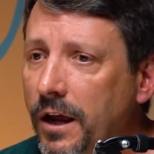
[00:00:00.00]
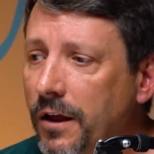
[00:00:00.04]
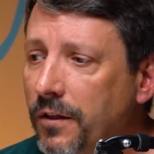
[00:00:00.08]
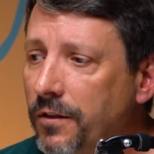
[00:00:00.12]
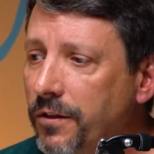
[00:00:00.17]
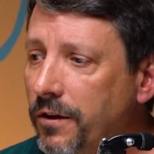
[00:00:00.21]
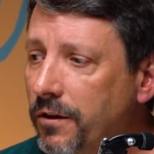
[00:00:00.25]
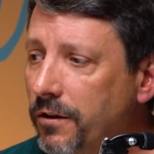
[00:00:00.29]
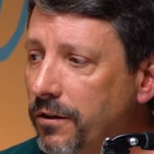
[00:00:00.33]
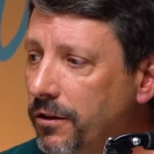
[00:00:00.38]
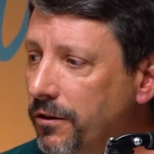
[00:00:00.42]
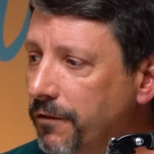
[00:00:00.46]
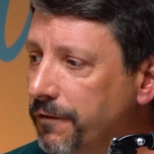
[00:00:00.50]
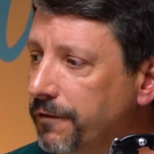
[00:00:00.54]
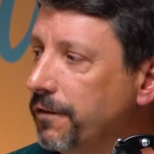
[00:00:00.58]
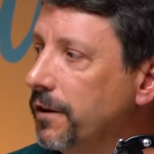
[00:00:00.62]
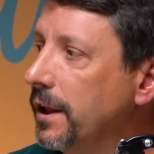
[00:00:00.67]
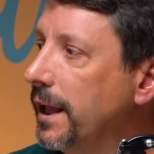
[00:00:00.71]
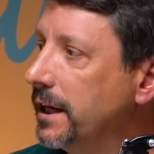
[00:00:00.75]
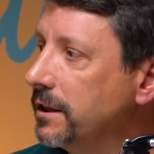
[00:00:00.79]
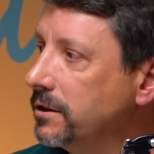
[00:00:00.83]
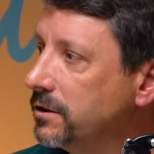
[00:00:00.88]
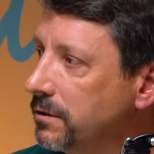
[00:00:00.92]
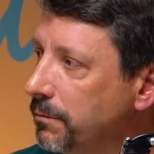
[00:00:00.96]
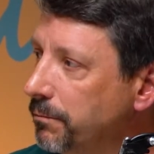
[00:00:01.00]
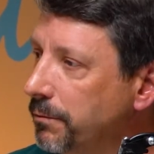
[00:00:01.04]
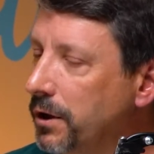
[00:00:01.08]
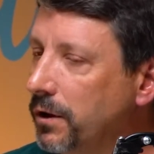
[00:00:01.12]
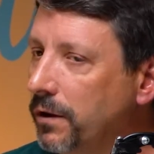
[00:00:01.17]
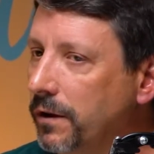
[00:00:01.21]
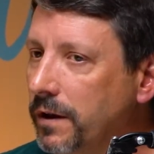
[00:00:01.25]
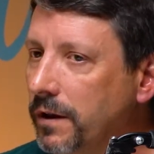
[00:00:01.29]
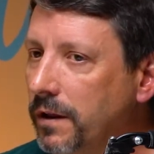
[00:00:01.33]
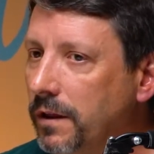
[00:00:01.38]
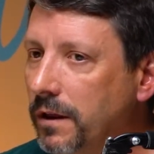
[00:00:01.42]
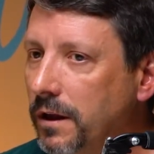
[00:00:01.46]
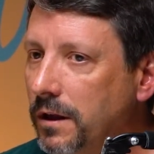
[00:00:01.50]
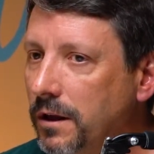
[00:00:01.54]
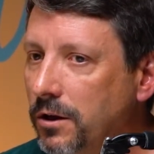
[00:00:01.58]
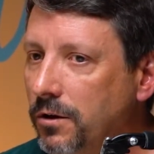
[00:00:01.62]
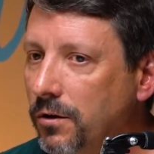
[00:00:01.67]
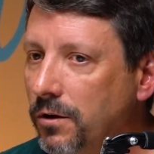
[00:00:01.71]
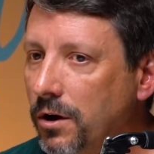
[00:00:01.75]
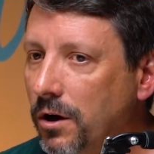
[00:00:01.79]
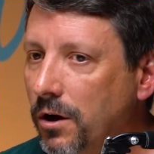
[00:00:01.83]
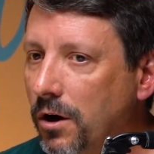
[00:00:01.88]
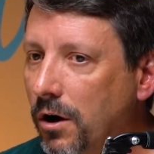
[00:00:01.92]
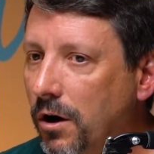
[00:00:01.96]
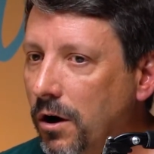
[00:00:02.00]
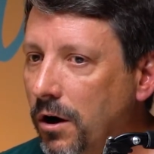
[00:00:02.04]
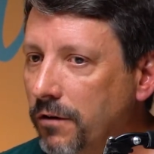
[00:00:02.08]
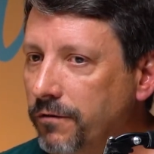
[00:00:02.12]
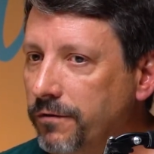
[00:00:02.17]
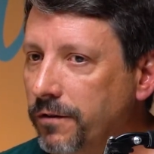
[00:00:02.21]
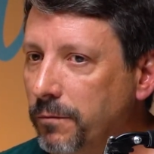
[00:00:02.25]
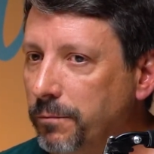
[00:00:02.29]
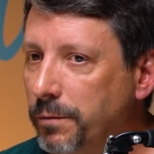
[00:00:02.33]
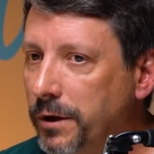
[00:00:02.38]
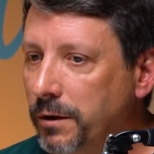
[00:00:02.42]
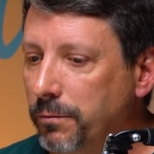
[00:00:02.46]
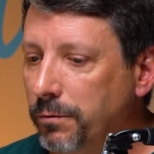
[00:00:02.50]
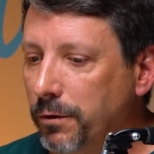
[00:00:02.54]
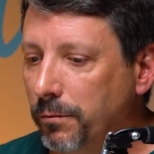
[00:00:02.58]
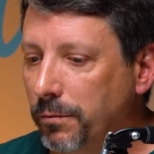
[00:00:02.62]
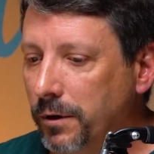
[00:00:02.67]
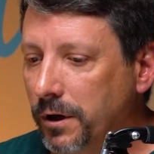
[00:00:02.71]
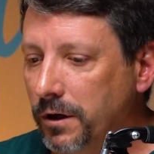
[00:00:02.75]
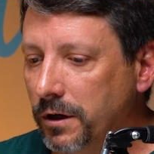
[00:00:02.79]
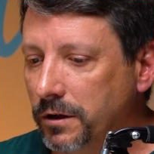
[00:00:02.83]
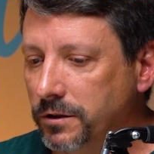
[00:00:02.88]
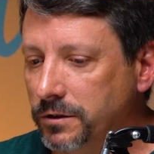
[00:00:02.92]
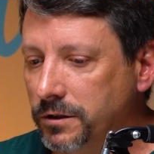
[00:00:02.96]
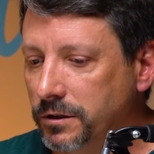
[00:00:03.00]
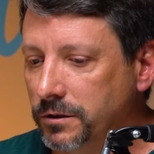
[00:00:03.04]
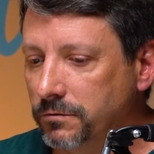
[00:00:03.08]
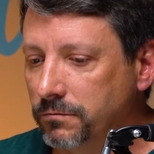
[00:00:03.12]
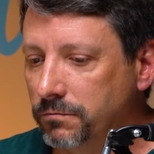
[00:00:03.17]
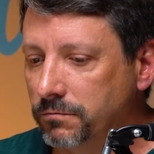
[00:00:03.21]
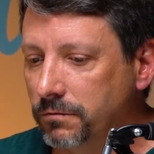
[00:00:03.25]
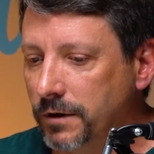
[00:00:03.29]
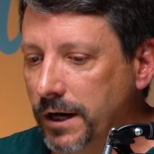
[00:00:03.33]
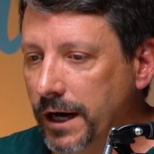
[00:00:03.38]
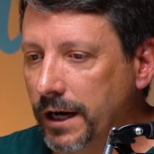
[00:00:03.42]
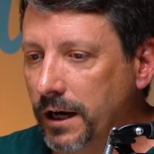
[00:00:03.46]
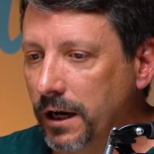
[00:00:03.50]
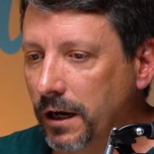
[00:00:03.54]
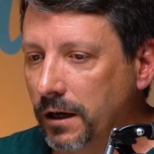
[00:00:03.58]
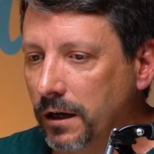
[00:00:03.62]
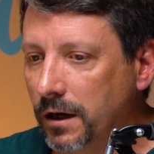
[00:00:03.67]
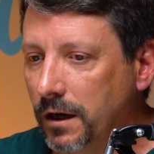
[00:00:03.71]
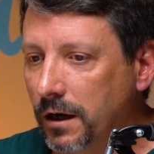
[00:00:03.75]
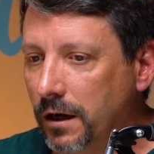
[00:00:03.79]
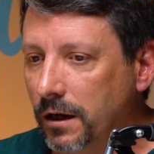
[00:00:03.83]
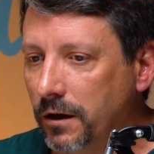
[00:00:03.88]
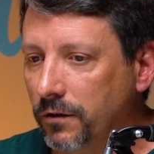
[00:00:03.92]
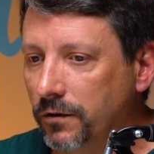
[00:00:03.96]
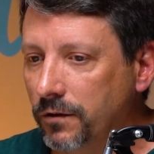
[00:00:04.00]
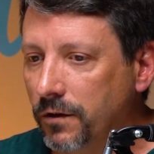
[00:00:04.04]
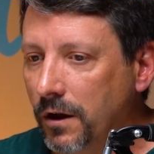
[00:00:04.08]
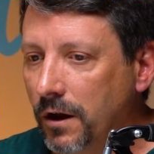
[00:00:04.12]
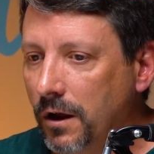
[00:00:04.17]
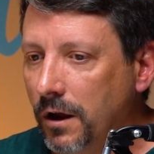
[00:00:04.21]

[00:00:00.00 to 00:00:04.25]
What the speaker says: The flexibility that you can offer people because you recognize